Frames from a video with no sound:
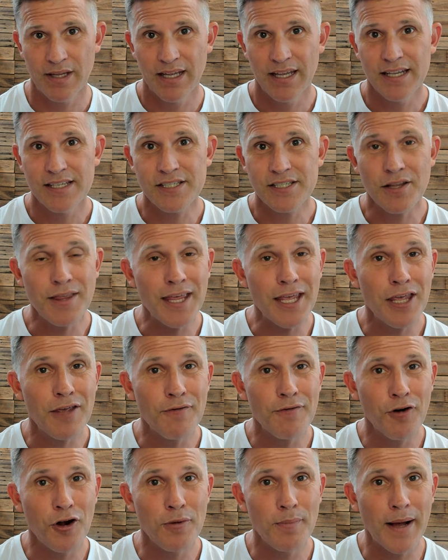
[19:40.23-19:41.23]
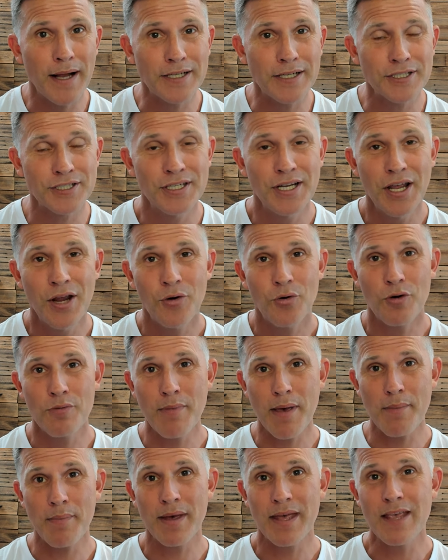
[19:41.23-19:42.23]
So thank you very much.
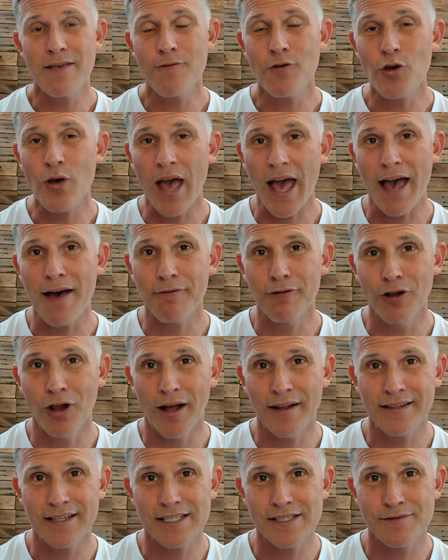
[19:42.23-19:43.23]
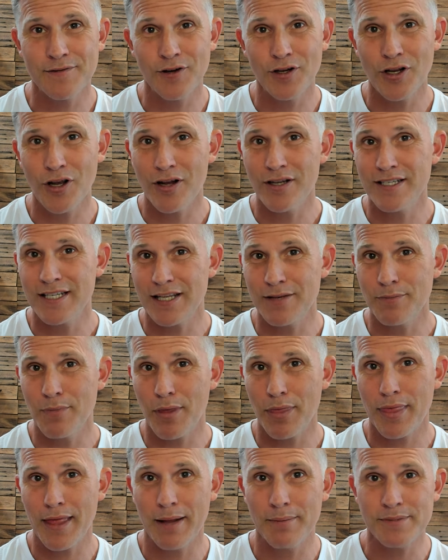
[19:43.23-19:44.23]
Remember, if you have liked this video, to give me a
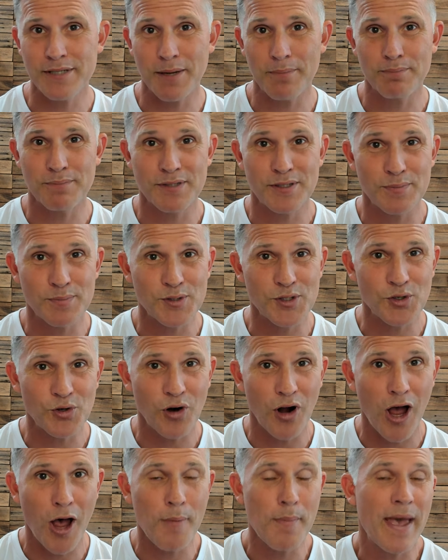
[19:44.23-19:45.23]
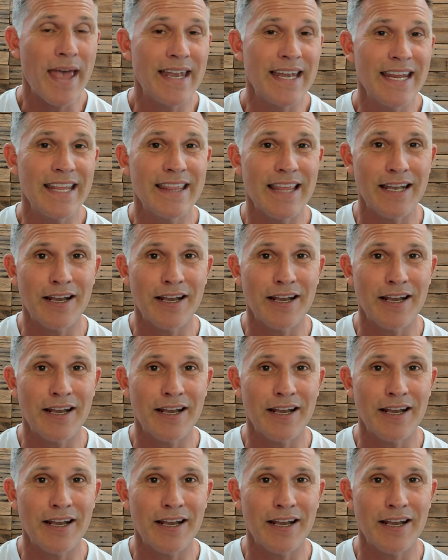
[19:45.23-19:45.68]
thumbs up, subscribe, and hit that